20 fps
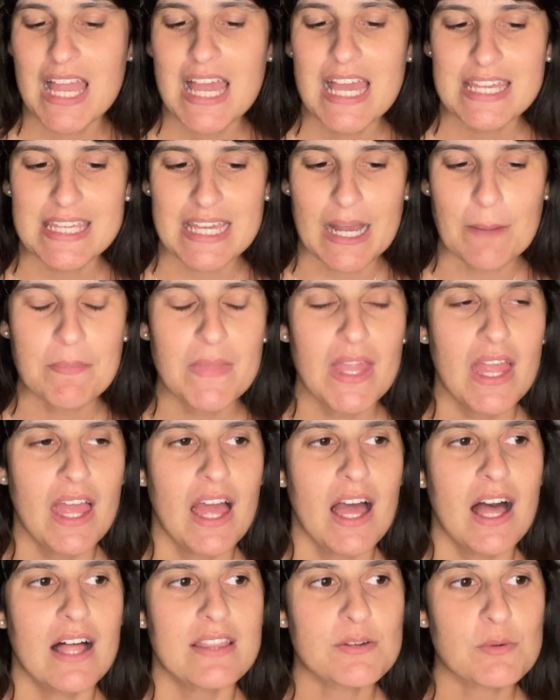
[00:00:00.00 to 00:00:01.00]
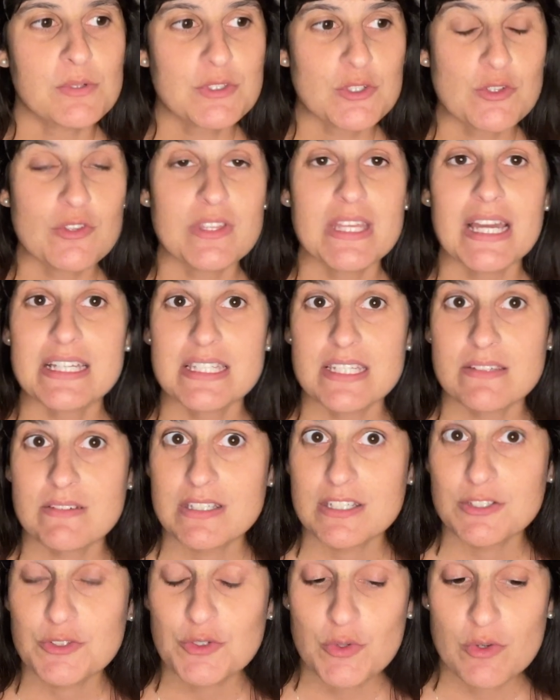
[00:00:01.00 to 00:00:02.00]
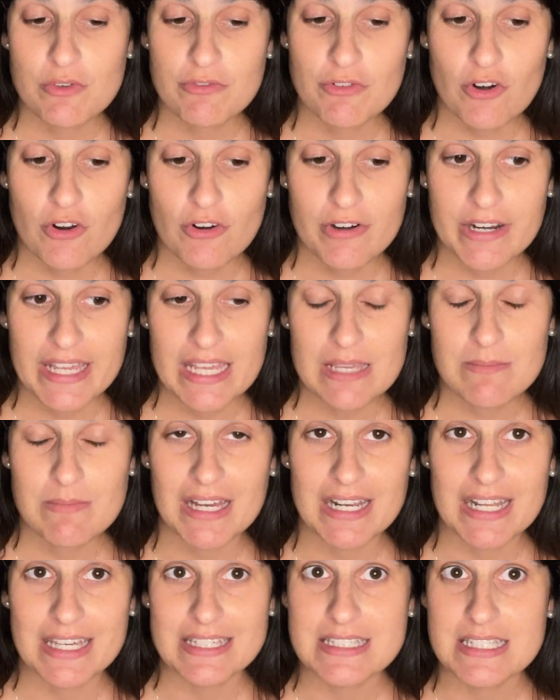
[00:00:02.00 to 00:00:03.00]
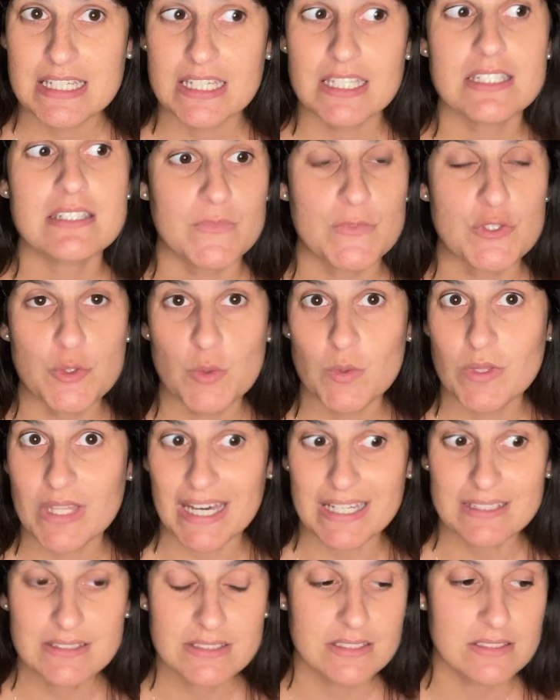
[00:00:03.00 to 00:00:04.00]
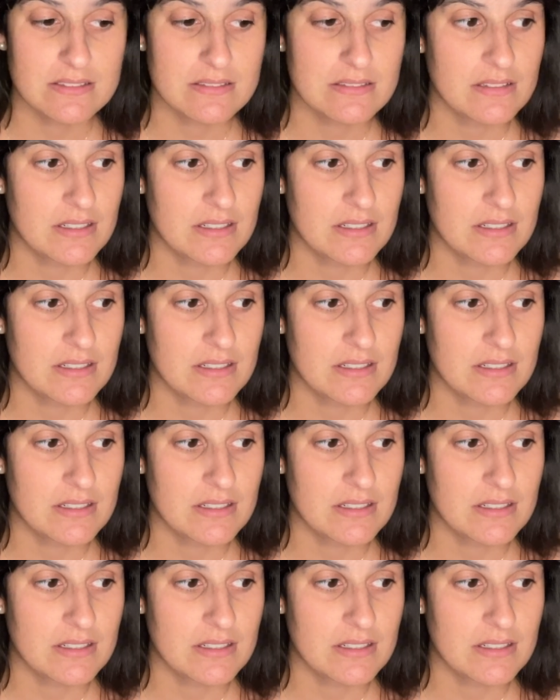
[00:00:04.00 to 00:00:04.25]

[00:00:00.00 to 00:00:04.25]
Yeah, there was also the activity to do for her game, and I did do that.